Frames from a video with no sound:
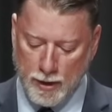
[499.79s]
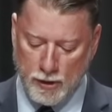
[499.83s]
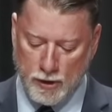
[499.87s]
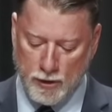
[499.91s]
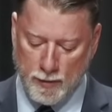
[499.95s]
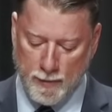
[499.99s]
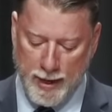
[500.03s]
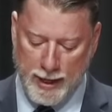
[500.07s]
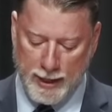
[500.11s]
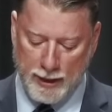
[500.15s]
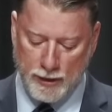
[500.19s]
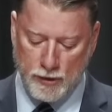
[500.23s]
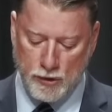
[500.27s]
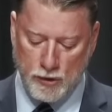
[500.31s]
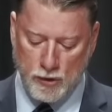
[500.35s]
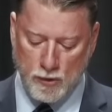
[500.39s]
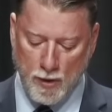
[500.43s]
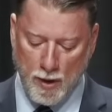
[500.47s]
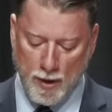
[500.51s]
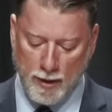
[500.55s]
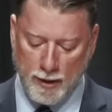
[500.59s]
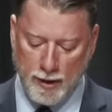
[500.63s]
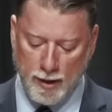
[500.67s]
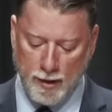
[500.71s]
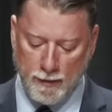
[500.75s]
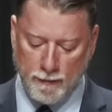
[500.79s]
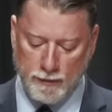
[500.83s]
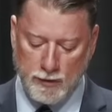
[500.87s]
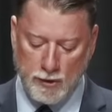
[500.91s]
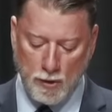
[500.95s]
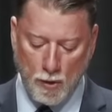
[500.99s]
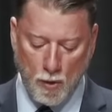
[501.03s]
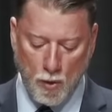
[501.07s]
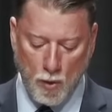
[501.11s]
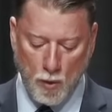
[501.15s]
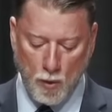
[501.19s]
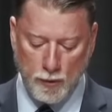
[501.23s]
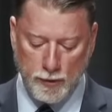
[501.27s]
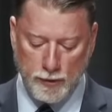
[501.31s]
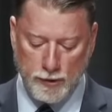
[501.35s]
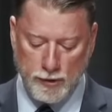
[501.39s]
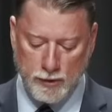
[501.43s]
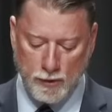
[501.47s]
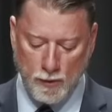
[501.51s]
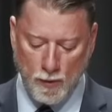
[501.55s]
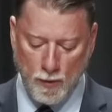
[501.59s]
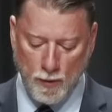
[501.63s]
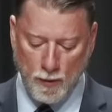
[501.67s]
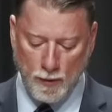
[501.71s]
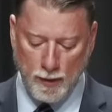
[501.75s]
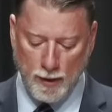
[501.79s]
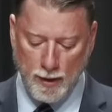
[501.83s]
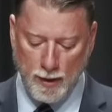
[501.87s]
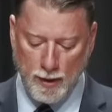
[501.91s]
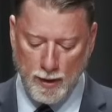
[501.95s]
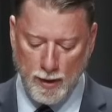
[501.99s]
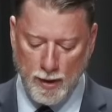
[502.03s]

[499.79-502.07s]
to make it strong enough to hold a sword.